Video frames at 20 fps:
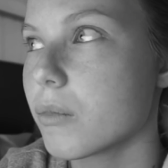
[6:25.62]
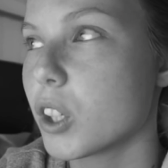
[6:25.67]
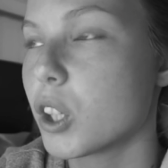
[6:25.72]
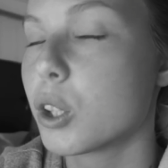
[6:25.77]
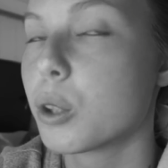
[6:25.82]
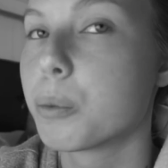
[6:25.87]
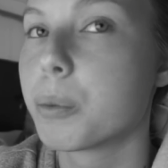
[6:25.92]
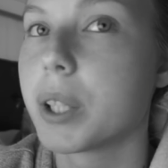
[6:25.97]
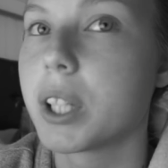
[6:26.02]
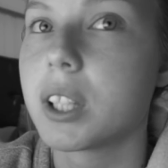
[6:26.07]

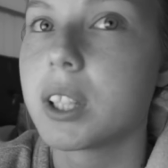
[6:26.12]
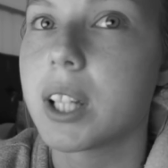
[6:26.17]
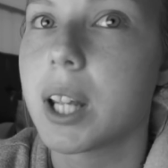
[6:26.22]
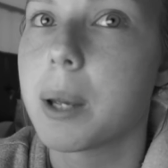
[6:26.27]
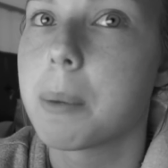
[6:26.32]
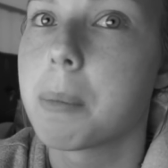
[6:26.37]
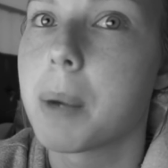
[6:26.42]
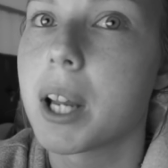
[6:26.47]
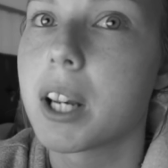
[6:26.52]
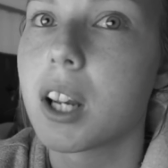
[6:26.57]
her real
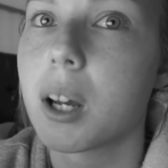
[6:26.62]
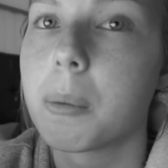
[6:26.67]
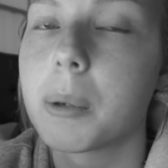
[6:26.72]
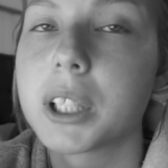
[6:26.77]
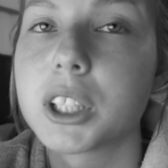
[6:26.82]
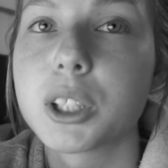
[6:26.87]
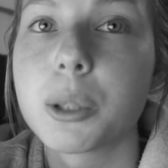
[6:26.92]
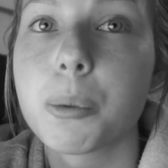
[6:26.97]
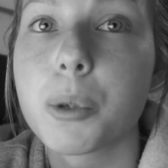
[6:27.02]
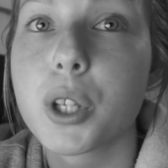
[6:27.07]
name might not
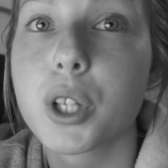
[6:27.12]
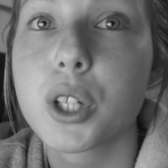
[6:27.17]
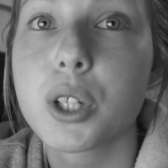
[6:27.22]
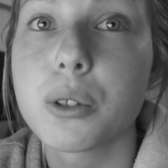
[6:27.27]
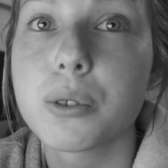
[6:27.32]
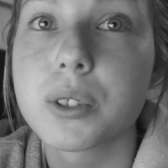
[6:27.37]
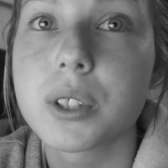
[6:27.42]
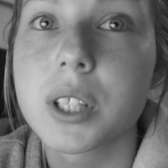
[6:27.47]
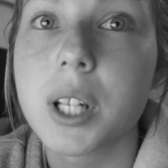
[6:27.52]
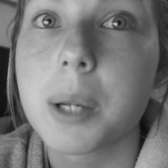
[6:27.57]
match up with her
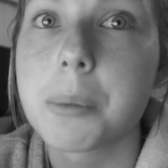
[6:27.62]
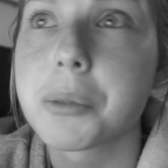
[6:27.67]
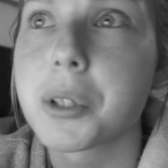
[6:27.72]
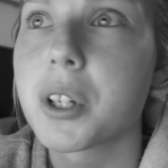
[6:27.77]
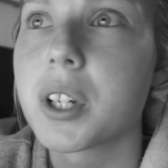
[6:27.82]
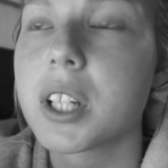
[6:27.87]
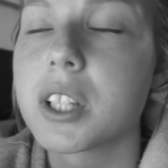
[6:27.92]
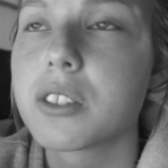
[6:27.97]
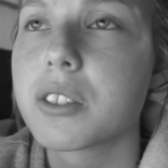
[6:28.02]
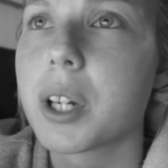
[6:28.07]
usernames
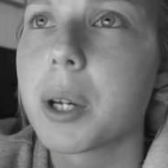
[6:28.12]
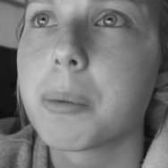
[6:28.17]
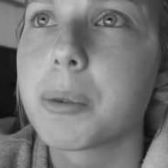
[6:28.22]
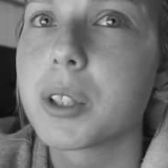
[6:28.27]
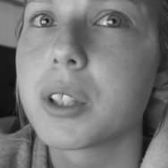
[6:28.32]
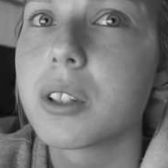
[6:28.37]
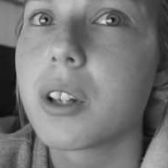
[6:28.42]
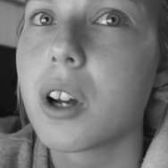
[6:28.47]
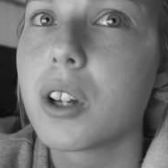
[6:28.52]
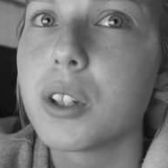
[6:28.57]
on Instagram
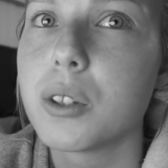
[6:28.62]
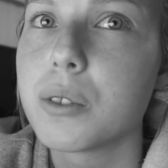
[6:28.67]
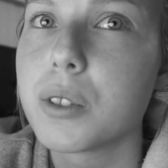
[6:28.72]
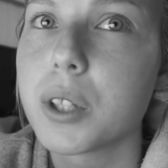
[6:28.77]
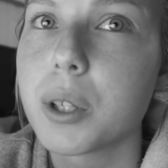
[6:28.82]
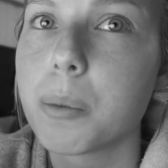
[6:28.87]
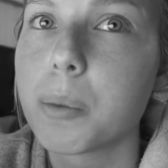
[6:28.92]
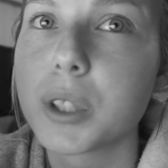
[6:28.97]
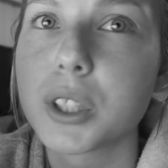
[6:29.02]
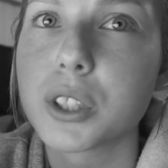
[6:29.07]
and
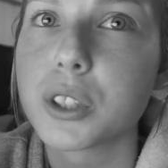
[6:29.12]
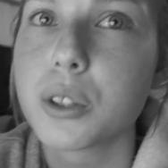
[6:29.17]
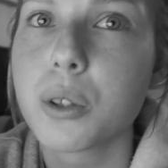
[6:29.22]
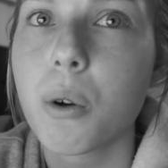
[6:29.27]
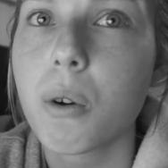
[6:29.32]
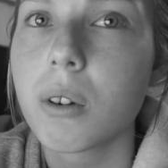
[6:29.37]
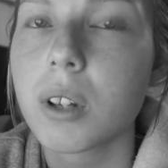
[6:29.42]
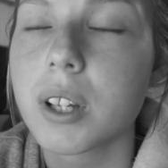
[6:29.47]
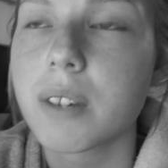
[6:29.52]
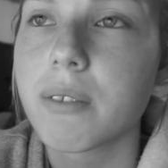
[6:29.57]
YouTube, which is
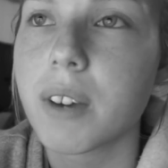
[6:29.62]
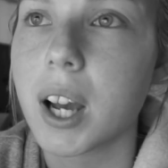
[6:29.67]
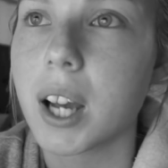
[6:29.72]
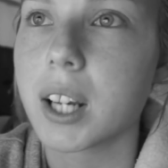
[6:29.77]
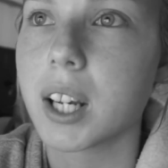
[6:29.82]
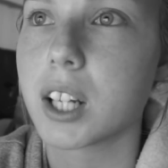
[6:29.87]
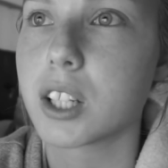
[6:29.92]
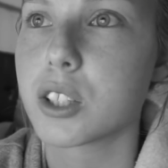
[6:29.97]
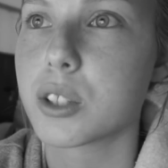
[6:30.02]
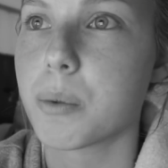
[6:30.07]
totally fine.
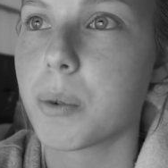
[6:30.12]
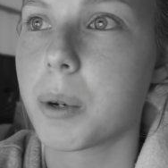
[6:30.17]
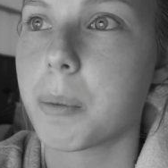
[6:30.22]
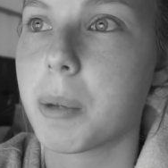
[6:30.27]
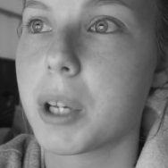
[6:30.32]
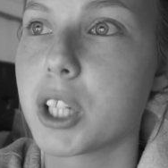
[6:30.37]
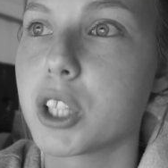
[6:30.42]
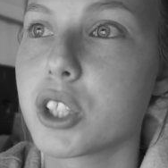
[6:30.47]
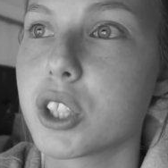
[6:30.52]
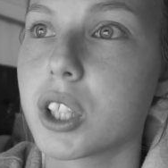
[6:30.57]
I just want to
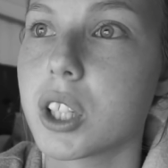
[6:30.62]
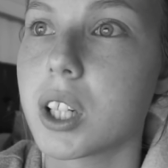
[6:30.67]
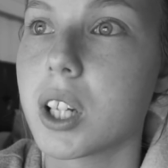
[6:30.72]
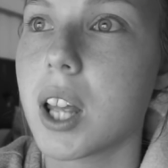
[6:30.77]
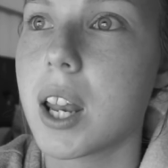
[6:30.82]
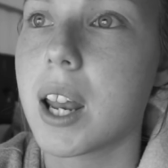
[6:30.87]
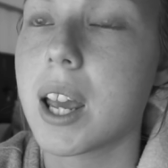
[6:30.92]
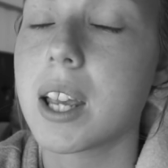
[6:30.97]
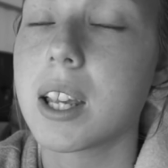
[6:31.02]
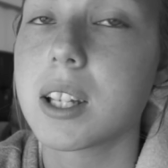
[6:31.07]
make sure,
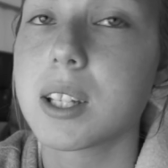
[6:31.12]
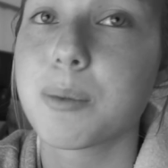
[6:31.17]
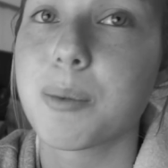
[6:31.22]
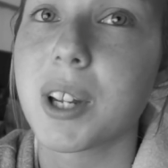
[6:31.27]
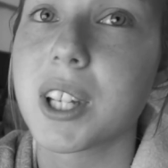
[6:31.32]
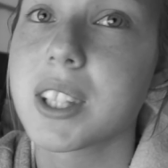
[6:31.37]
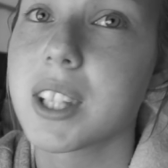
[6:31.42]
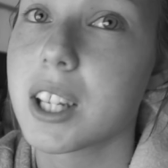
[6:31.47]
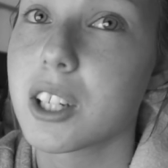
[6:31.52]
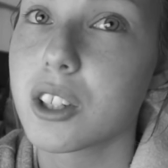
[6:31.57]
and I
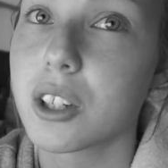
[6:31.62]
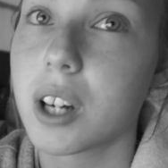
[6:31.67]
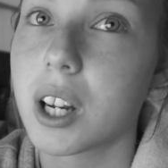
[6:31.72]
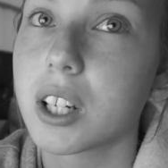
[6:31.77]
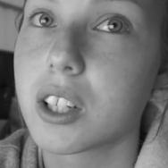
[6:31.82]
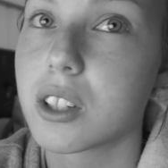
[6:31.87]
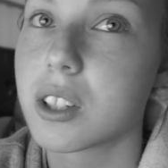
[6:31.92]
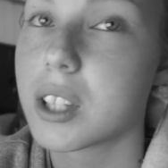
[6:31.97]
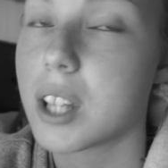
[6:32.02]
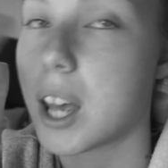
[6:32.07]
expressed that to her. I
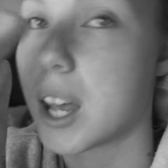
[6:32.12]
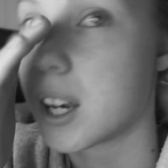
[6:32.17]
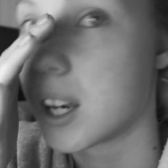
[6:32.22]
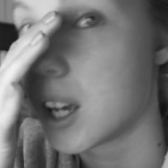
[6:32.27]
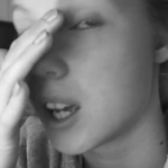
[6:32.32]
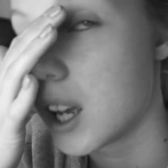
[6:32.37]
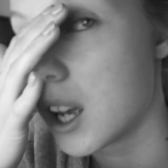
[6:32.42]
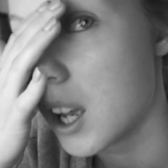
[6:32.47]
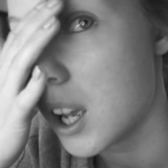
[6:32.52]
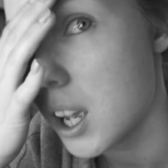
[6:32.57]
just said,
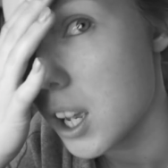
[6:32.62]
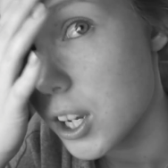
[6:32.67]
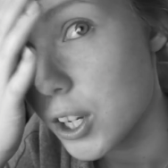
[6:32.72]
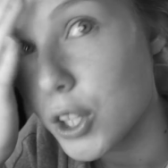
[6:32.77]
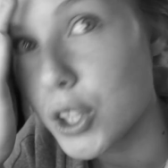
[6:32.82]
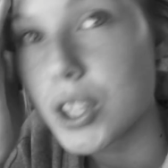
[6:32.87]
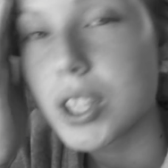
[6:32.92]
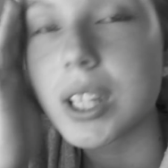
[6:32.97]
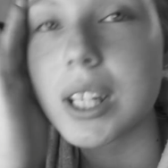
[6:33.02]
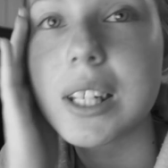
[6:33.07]

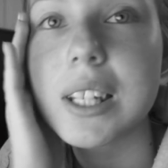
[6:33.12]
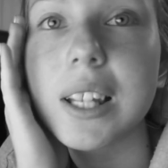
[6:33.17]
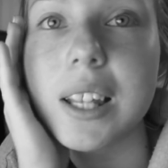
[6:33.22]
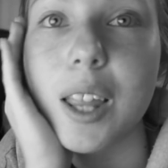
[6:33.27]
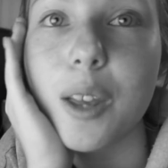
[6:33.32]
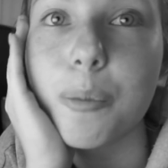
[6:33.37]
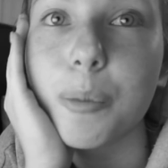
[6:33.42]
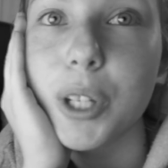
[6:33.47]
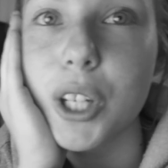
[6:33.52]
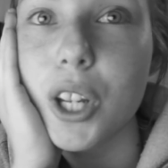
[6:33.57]
you just need to
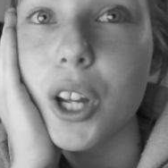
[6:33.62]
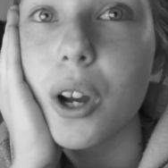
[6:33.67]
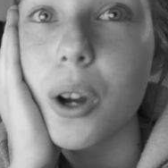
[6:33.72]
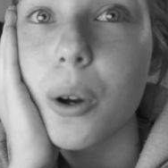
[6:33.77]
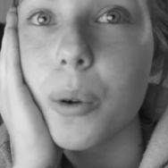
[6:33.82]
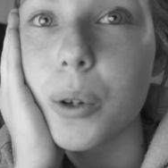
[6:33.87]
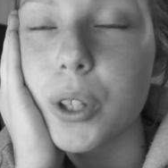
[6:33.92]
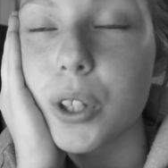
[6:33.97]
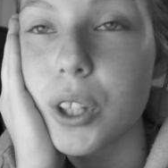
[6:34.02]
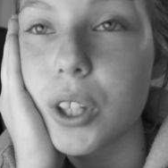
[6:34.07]
let me
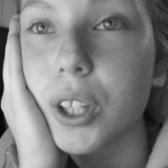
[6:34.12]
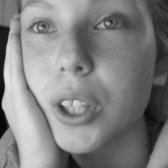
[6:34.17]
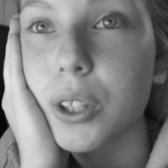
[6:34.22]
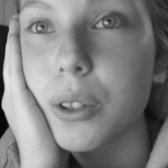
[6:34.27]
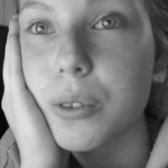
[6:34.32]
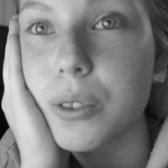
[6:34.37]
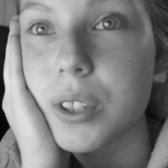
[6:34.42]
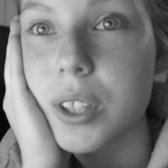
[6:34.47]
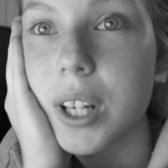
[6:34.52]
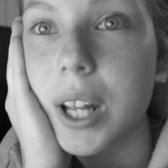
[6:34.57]
know your
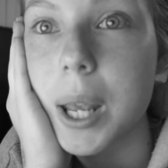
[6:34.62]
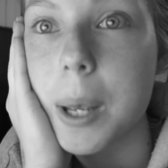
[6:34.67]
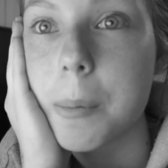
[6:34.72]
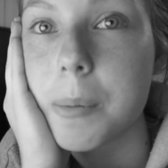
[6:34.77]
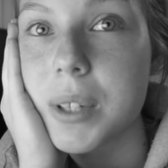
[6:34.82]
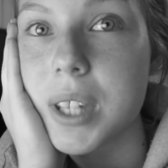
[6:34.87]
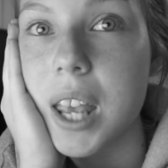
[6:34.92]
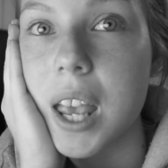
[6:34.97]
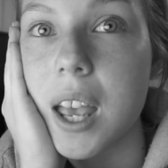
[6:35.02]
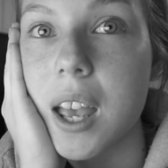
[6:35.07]

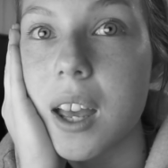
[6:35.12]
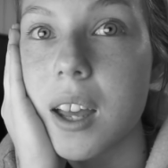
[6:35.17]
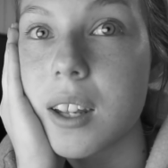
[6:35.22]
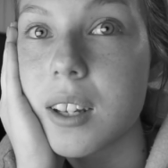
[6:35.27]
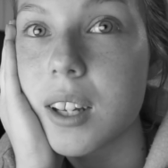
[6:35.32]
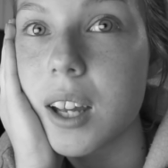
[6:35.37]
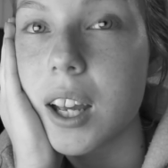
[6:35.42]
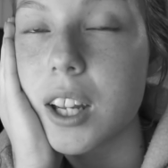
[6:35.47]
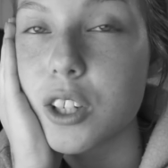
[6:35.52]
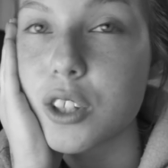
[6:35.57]
usernames,
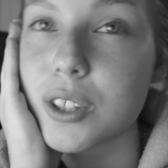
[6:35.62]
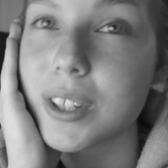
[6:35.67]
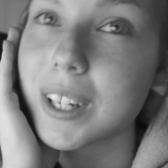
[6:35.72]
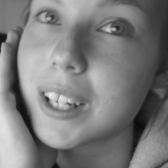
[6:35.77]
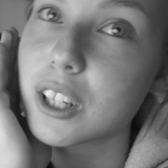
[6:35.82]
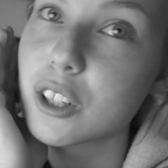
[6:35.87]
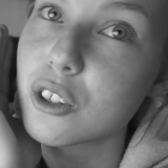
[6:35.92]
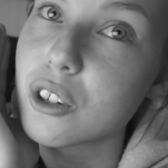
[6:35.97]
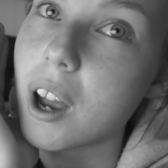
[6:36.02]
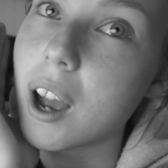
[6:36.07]
and I just need
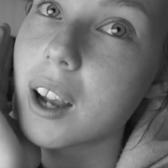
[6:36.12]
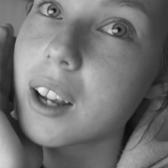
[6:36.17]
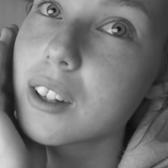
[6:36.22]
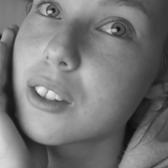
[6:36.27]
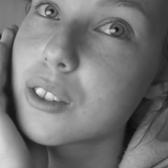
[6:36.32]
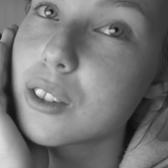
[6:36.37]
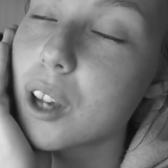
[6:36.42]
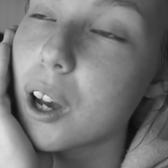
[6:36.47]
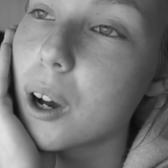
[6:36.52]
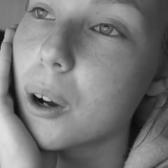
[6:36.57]
to check.
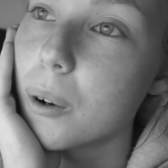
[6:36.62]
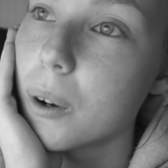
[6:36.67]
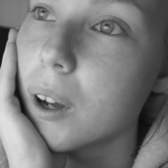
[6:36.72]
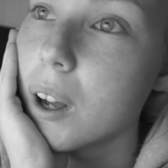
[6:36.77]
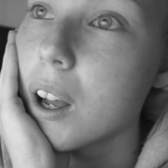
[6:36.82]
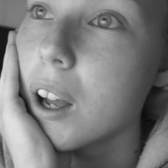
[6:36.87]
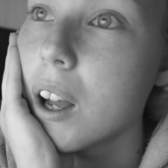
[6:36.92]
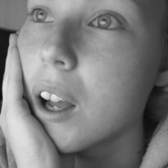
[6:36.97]
So,